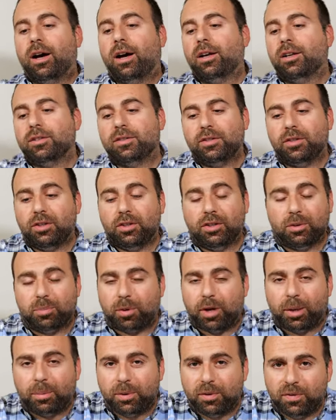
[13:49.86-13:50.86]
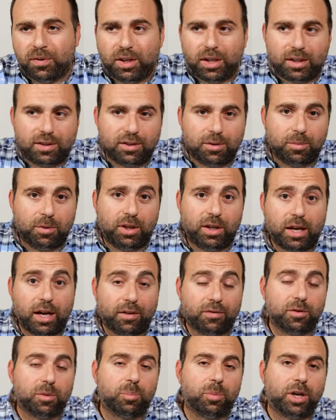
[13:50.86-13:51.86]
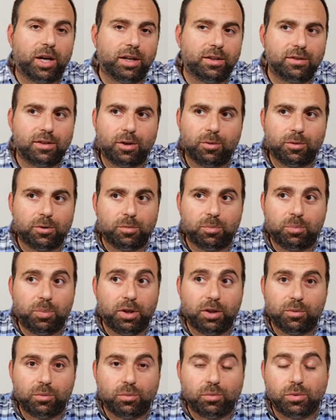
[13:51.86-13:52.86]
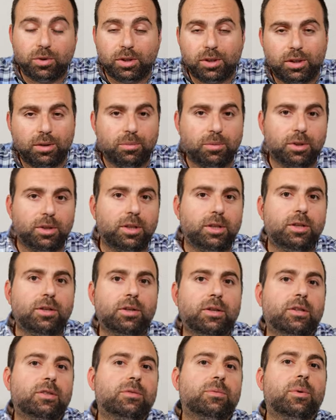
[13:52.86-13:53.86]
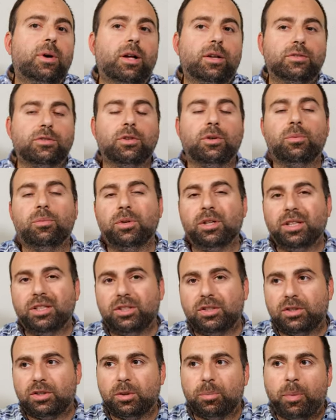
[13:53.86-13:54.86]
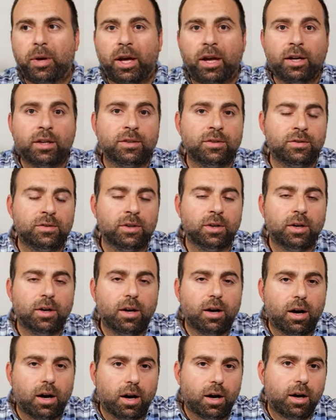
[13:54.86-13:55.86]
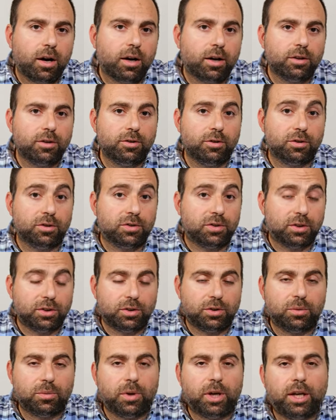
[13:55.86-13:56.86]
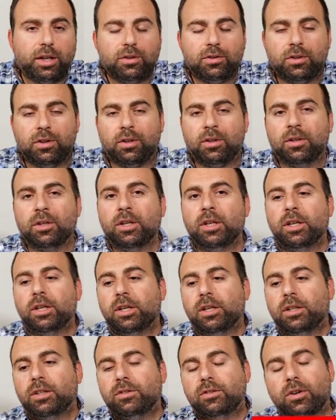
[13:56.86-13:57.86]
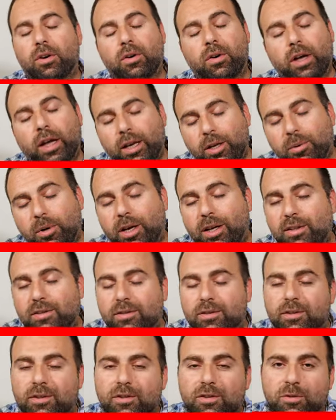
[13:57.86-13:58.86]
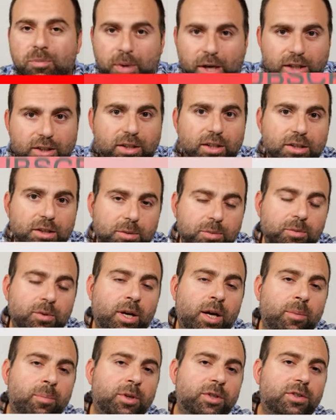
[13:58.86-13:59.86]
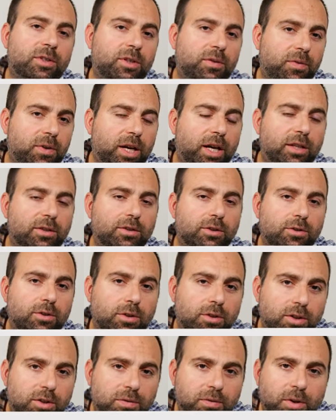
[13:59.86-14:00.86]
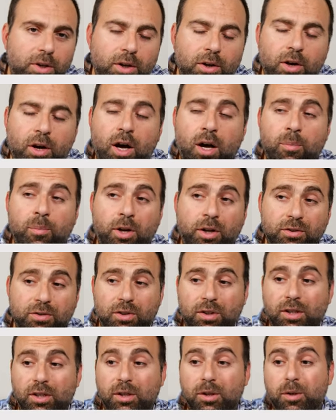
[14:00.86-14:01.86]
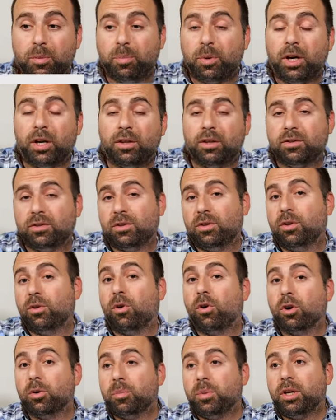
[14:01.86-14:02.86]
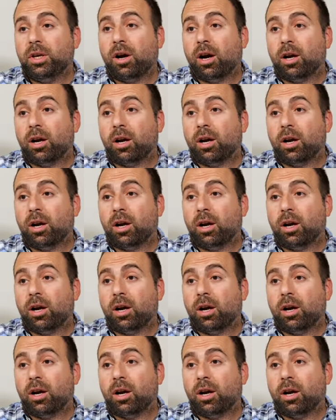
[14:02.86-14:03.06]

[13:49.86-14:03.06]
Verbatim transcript: honestly, you could probably even get something half the price that would be really, really good as well. So it really just depends on your situation. So anyways, smash that subscribe button if you guys enjoyed this video. I'm also going to compare this to the Orbi